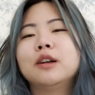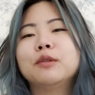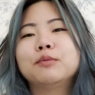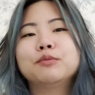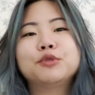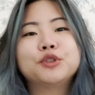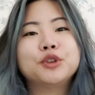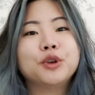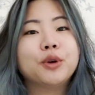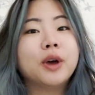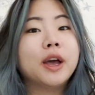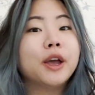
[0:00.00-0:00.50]

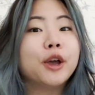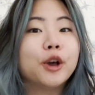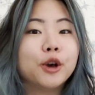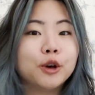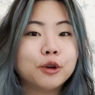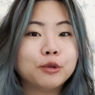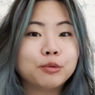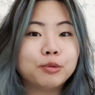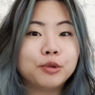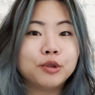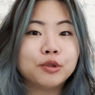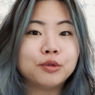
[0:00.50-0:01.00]
So I
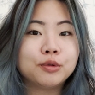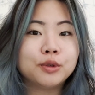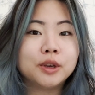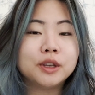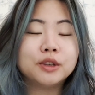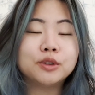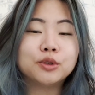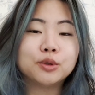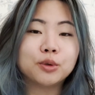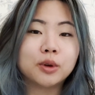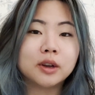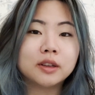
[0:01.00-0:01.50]
hope you
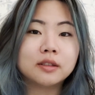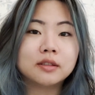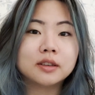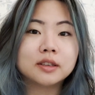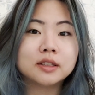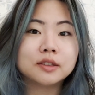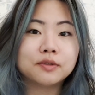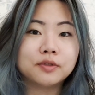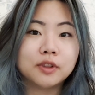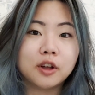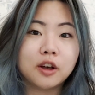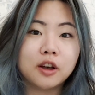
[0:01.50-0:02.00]
enjoyed this
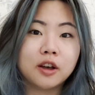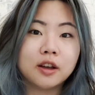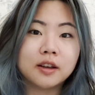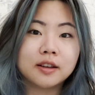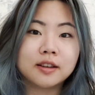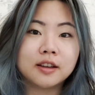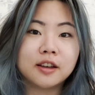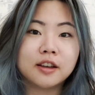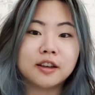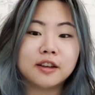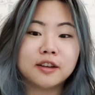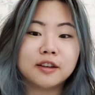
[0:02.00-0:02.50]
vlog
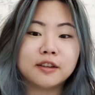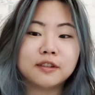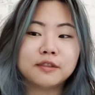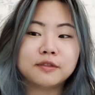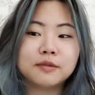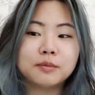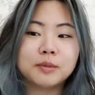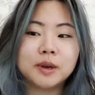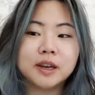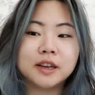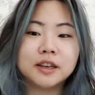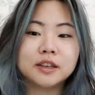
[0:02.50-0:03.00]
of
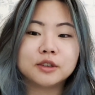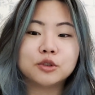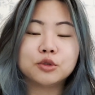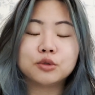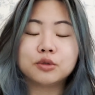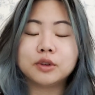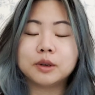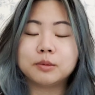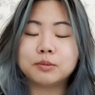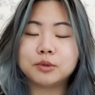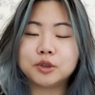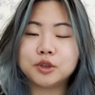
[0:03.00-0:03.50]
my
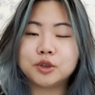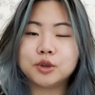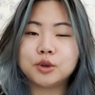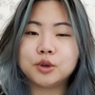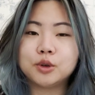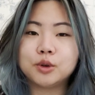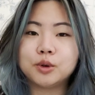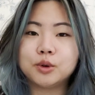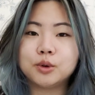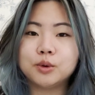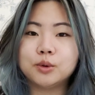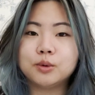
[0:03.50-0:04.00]
trip
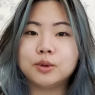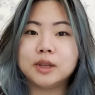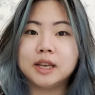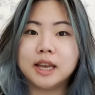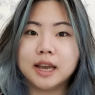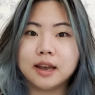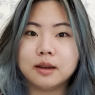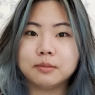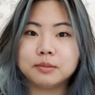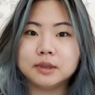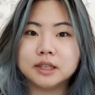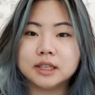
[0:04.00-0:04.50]
to the
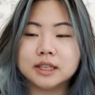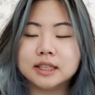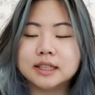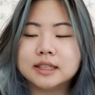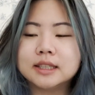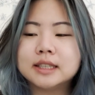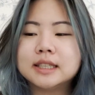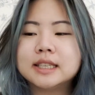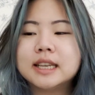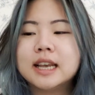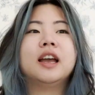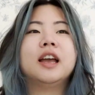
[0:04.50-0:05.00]

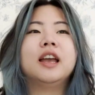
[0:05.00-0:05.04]
Hamptons.